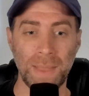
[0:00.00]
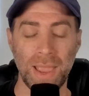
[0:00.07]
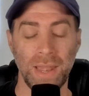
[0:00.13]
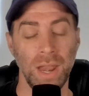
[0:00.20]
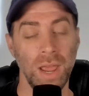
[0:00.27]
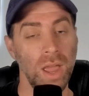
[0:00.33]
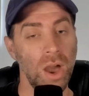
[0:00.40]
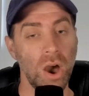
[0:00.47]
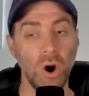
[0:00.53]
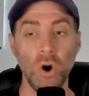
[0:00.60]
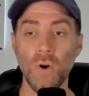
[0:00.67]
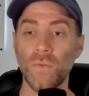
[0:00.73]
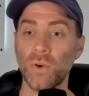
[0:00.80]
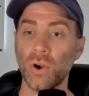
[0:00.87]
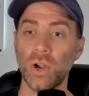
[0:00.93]
And
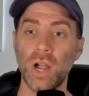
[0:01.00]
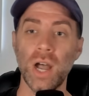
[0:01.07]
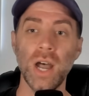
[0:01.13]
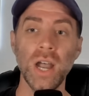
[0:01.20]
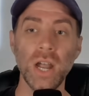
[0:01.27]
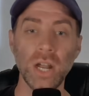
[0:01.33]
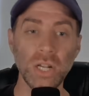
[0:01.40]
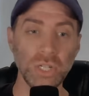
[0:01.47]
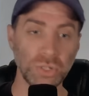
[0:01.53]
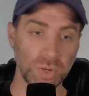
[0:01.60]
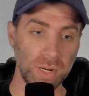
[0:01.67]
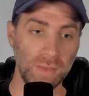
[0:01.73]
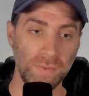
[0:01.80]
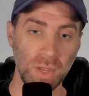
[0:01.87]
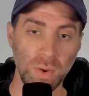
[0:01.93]
over
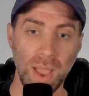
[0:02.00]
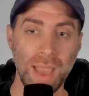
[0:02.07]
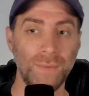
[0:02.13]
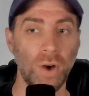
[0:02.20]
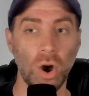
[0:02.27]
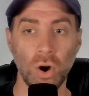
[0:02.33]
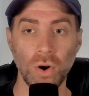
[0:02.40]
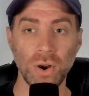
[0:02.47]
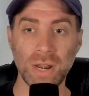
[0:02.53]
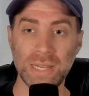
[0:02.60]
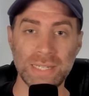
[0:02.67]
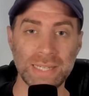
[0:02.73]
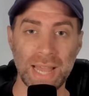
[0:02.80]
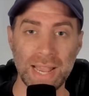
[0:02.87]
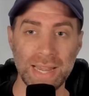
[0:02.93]
100 of you have already
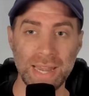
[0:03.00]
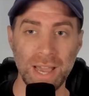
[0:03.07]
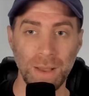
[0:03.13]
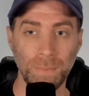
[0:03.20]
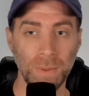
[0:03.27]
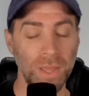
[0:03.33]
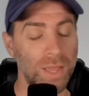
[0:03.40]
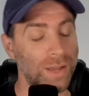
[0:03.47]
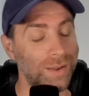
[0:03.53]
signed up.